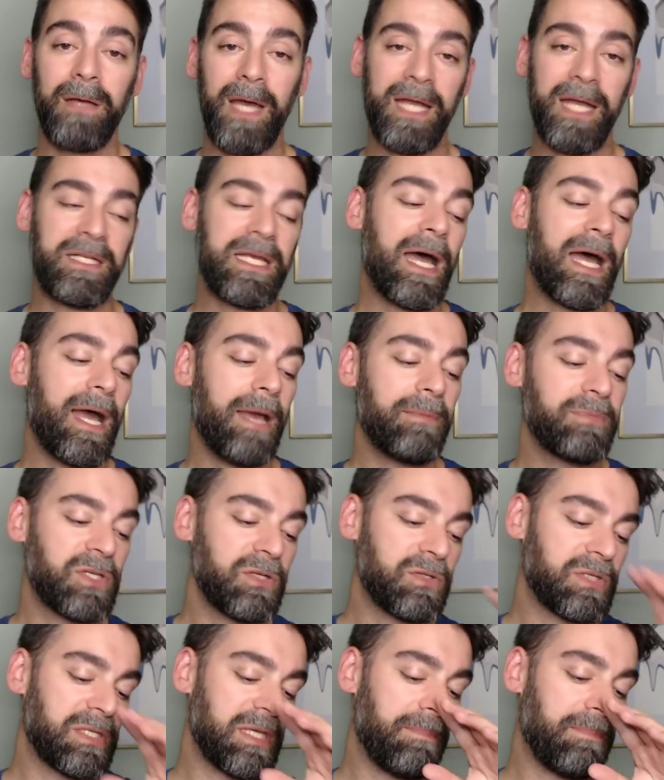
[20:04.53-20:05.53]
At times
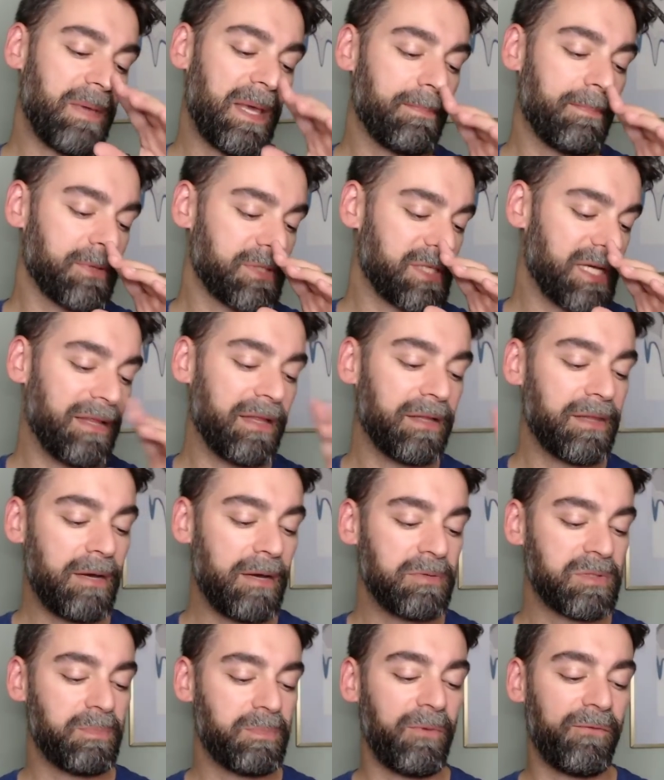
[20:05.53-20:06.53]
you see people say that, and that
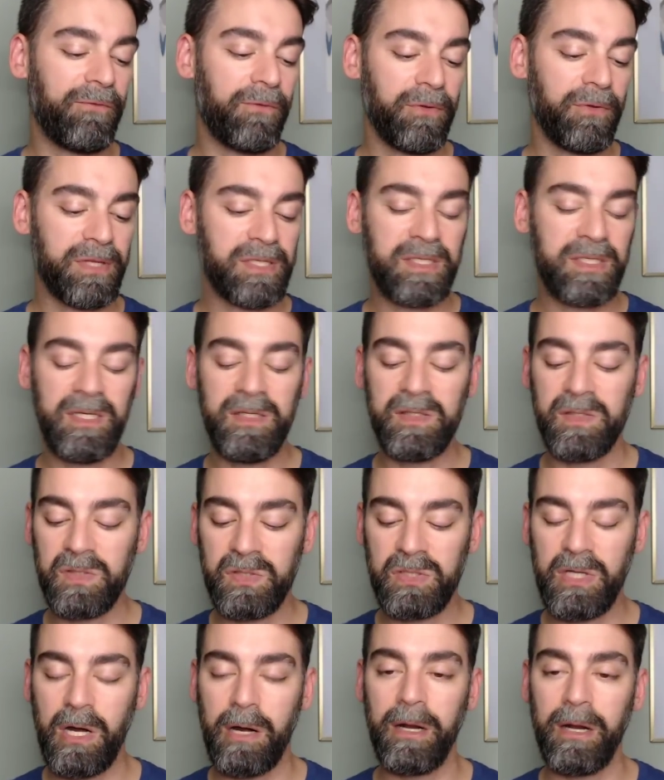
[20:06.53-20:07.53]
was before the season
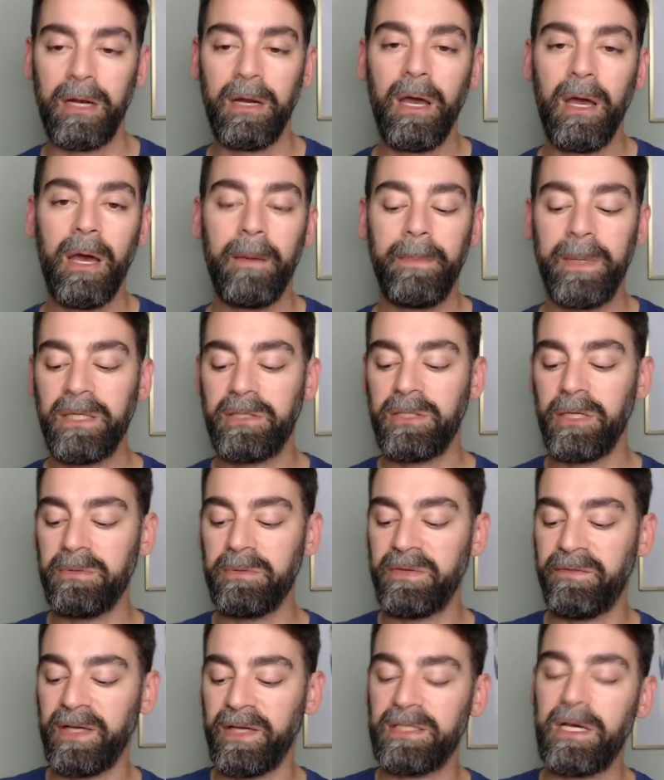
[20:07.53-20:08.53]
started. But in
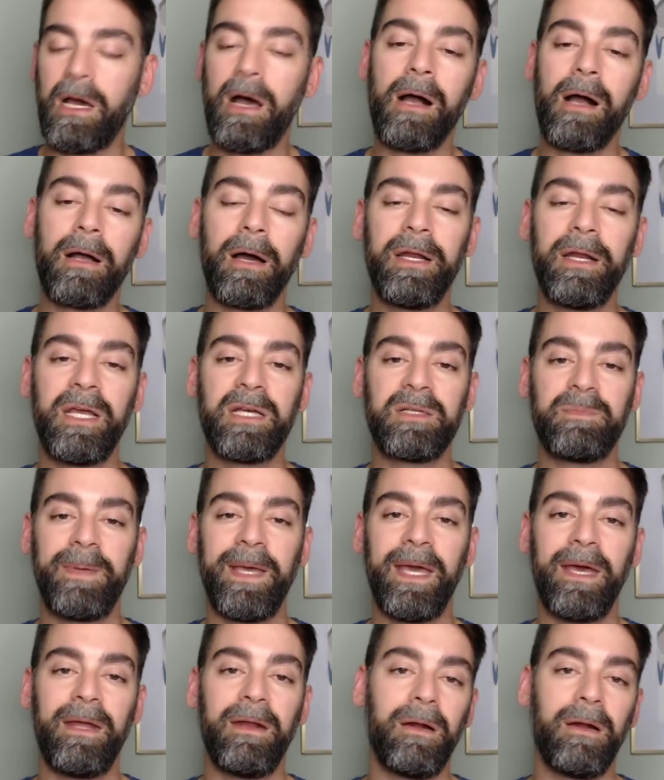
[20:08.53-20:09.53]
terms of like talk on
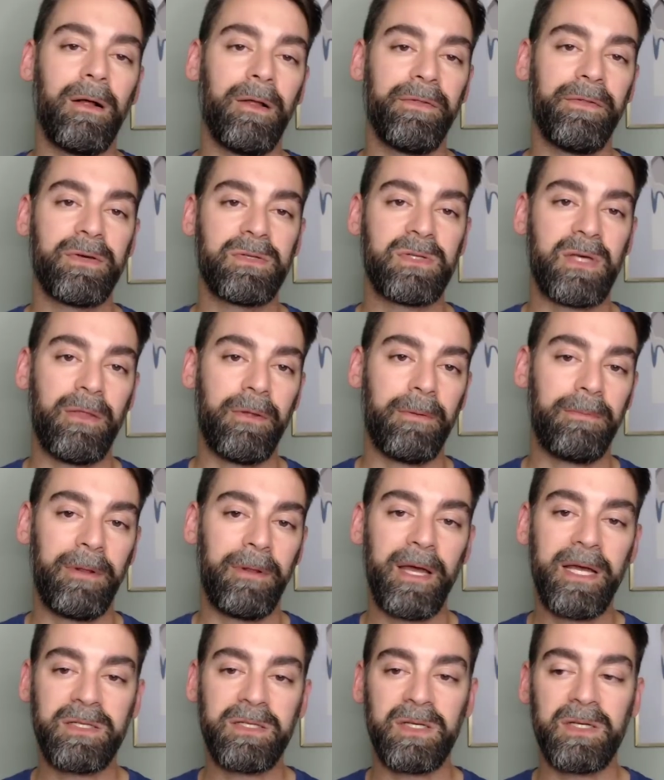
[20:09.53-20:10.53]
ESPN and all those other
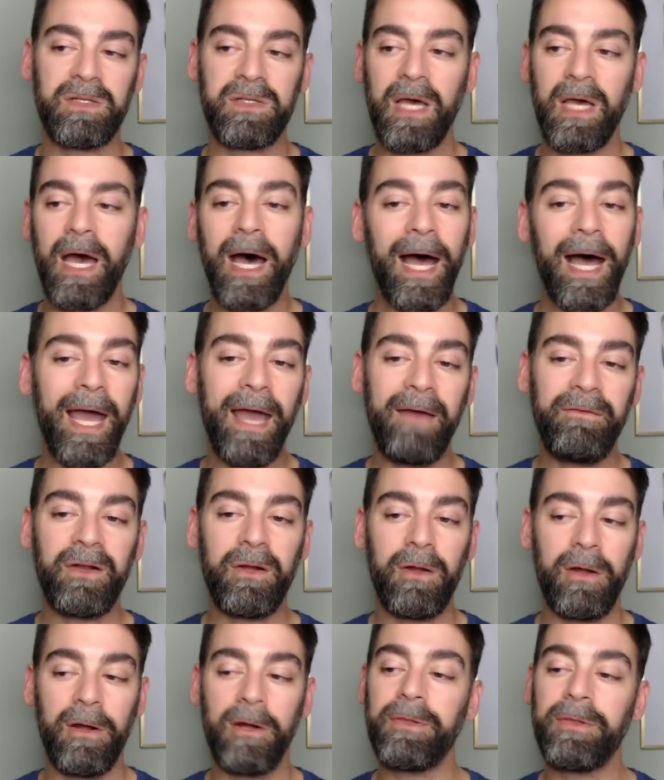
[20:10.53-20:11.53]
places, I
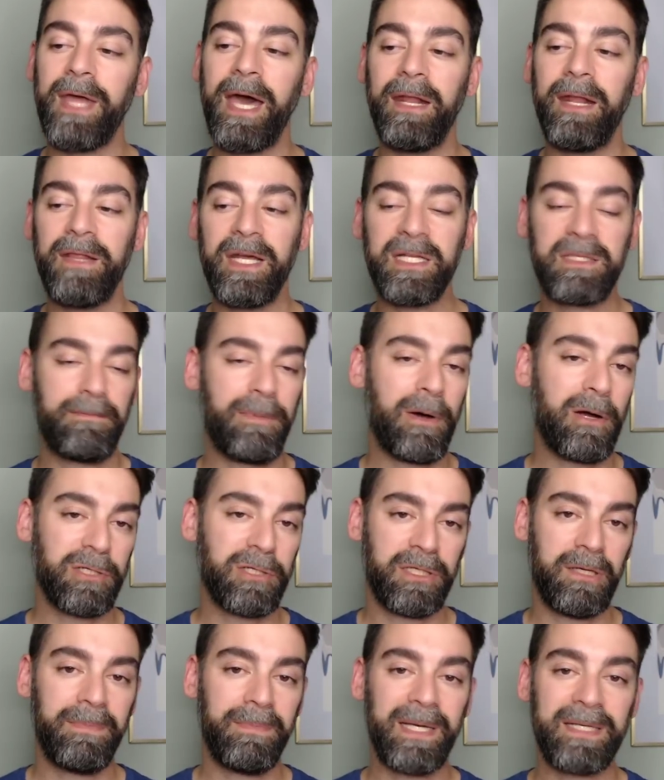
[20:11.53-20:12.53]
haven't heard that. And that's
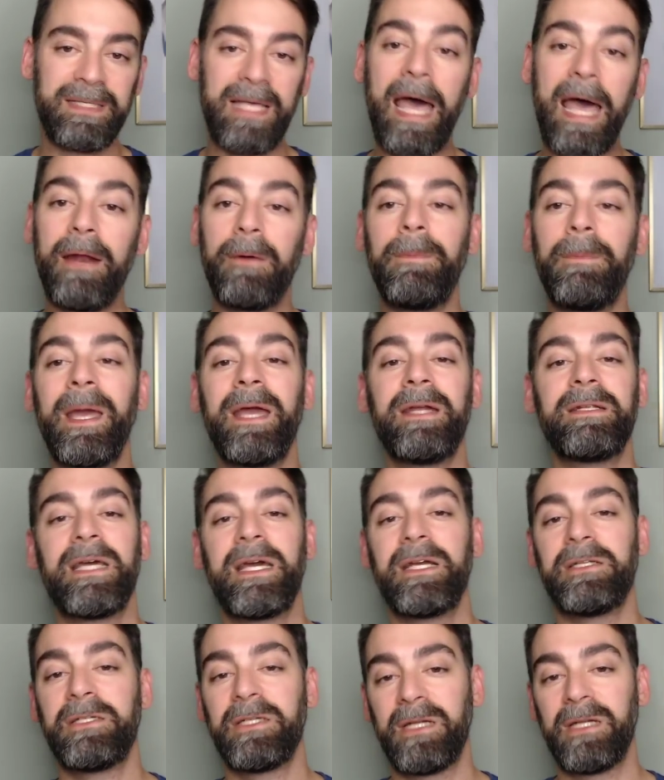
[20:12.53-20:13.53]
partially because I don't pay
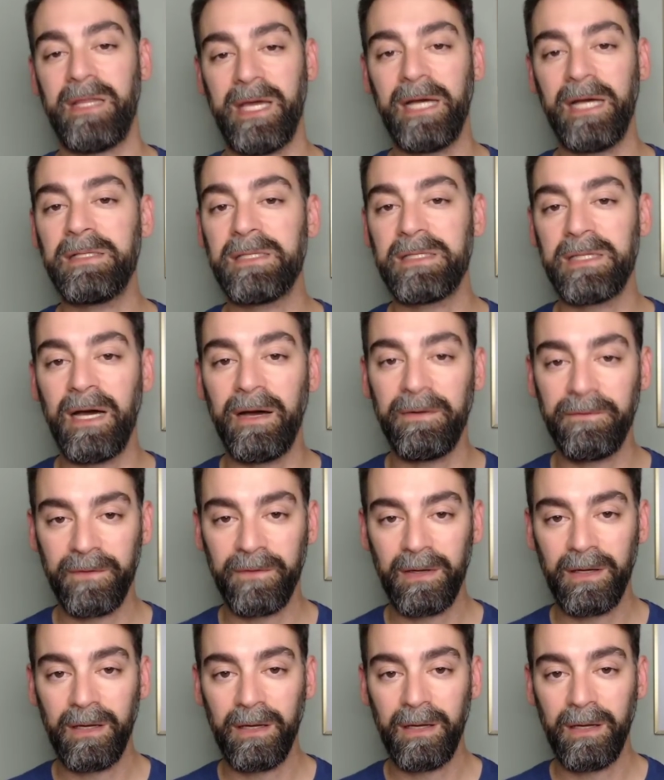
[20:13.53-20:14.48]
attention to that stuff.